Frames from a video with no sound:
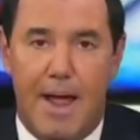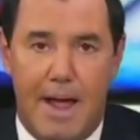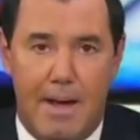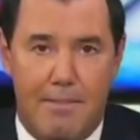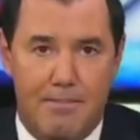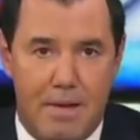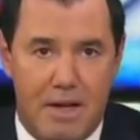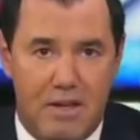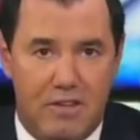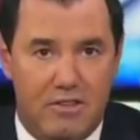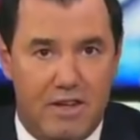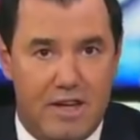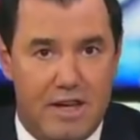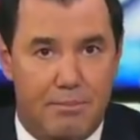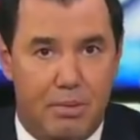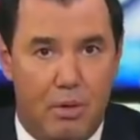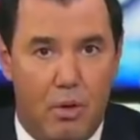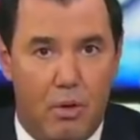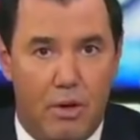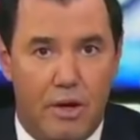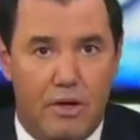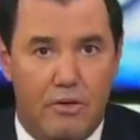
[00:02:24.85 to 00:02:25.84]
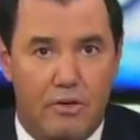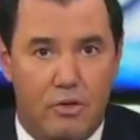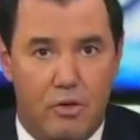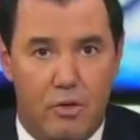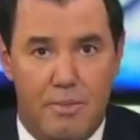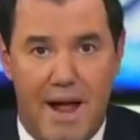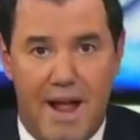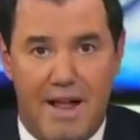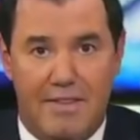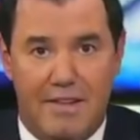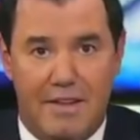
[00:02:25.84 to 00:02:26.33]
NBC employees who
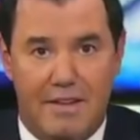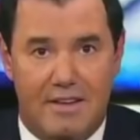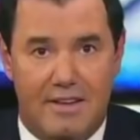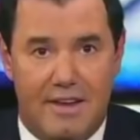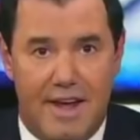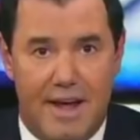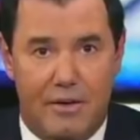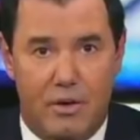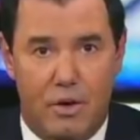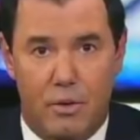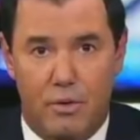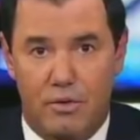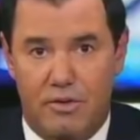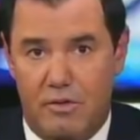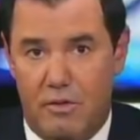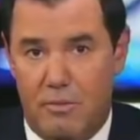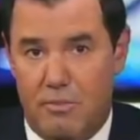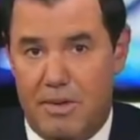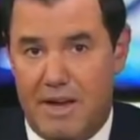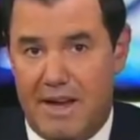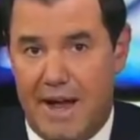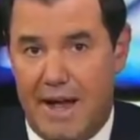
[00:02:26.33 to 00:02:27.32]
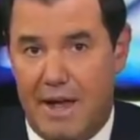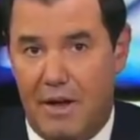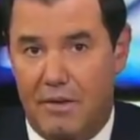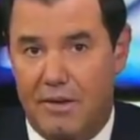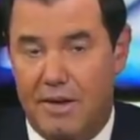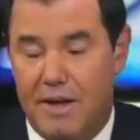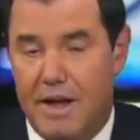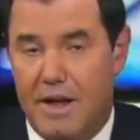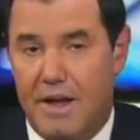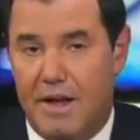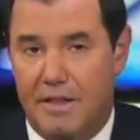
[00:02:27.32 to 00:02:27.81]
were mad that the town hall was even being
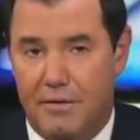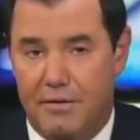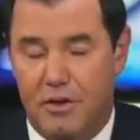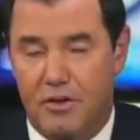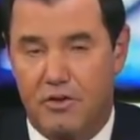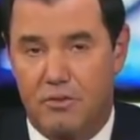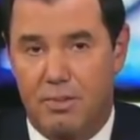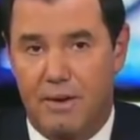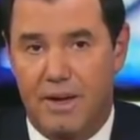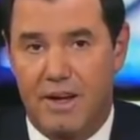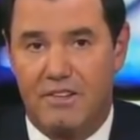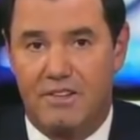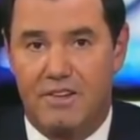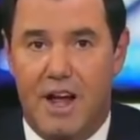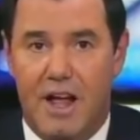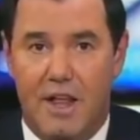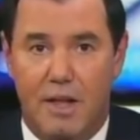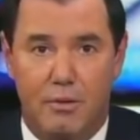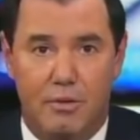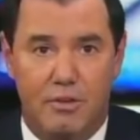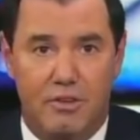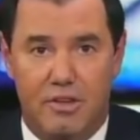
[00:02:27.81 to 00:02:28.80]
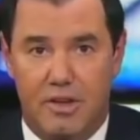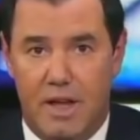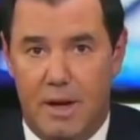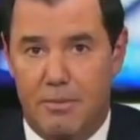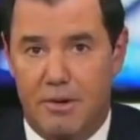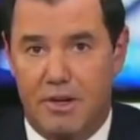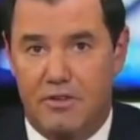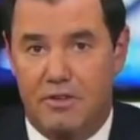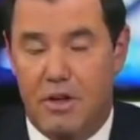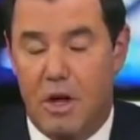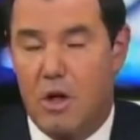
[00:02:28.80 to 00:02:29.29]
held in the first place, and Hollywood
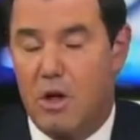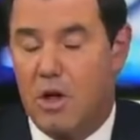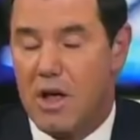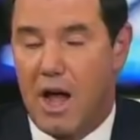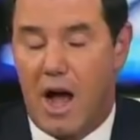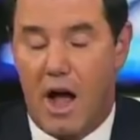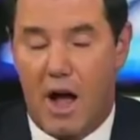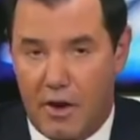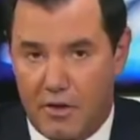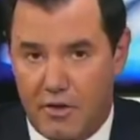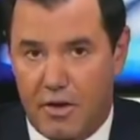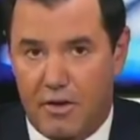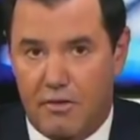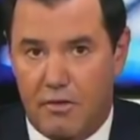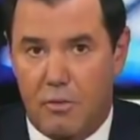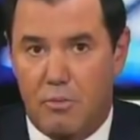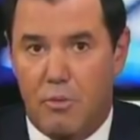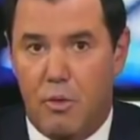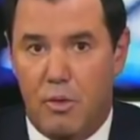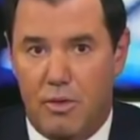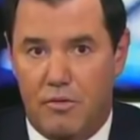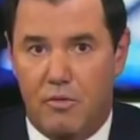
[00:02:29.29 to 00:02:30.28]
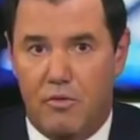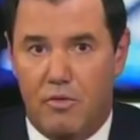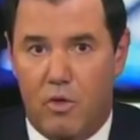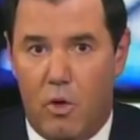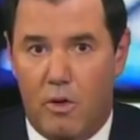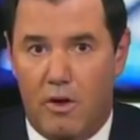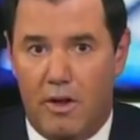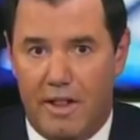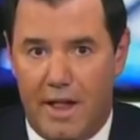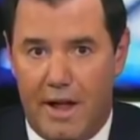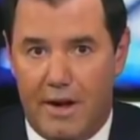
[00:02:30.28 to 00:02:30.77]
celebrities, 100 of them, who even
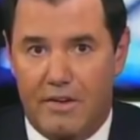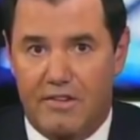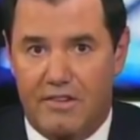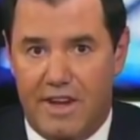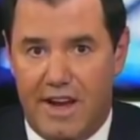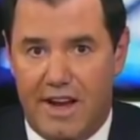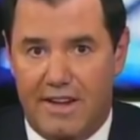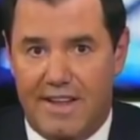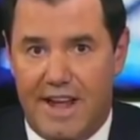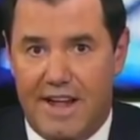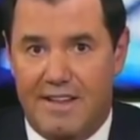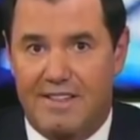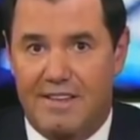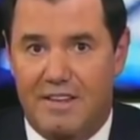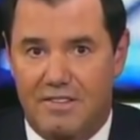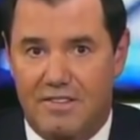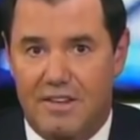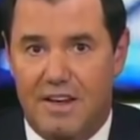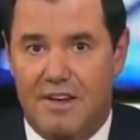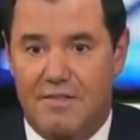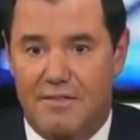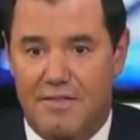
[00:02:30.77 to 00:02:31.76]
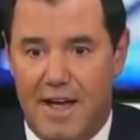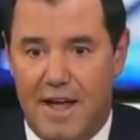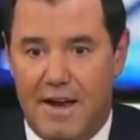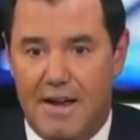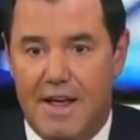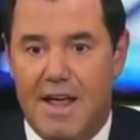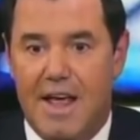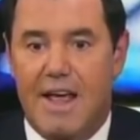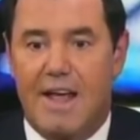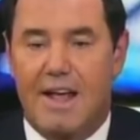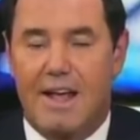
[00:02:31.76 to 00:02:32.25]
wrote a letter saying that this event
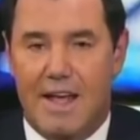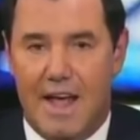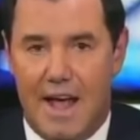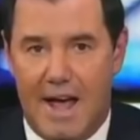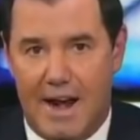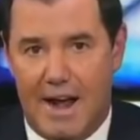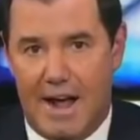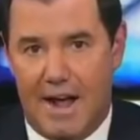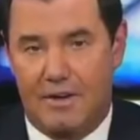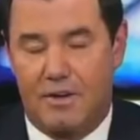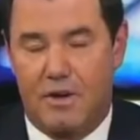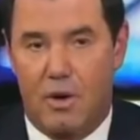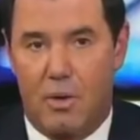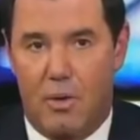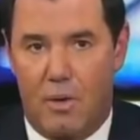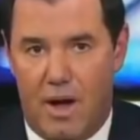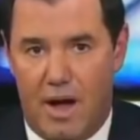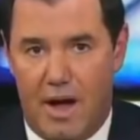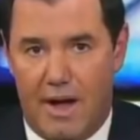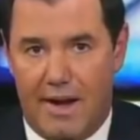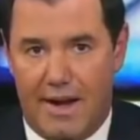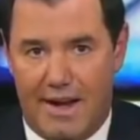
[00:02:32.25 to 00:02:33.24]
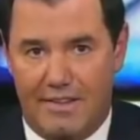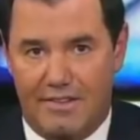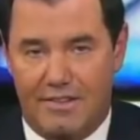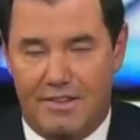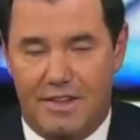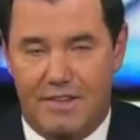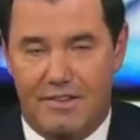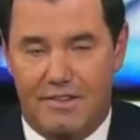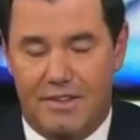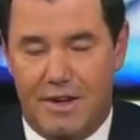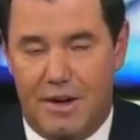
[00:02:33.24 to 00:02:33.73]
cannot go on,
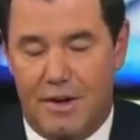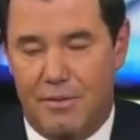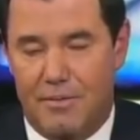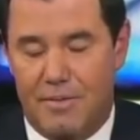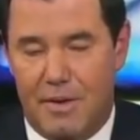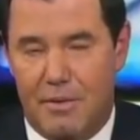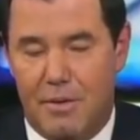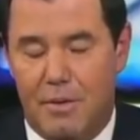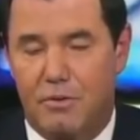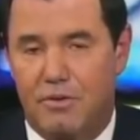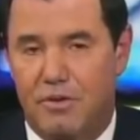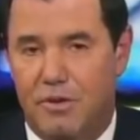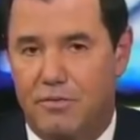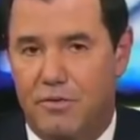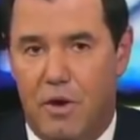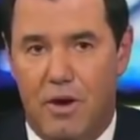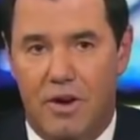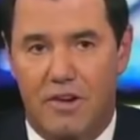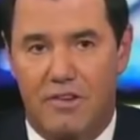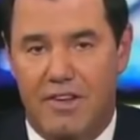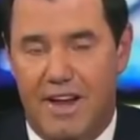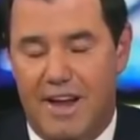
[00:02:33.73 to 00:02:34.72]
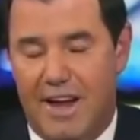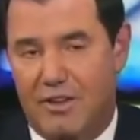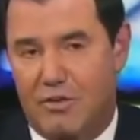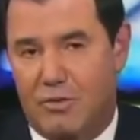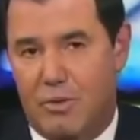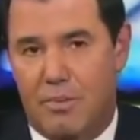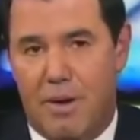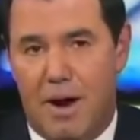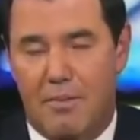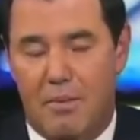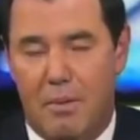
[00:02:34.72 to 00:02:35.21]
Ainsley. So it was a farce, as
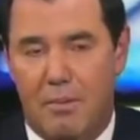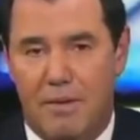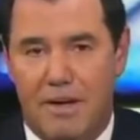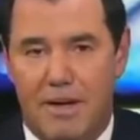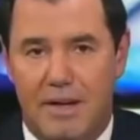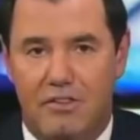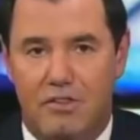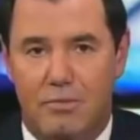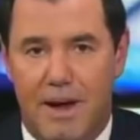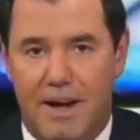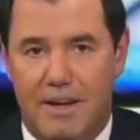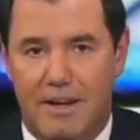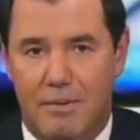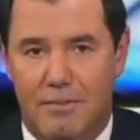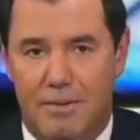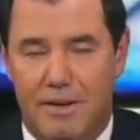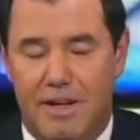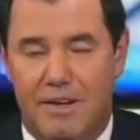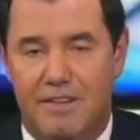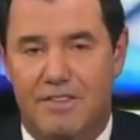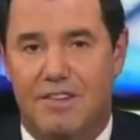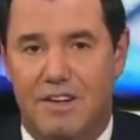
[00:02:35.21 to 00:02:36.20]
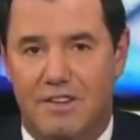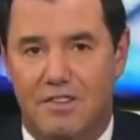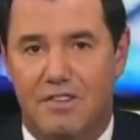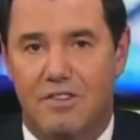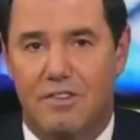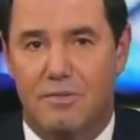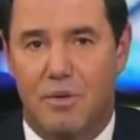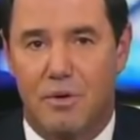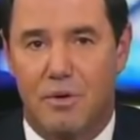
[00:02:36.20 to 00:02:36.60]
we probably expected, because this is the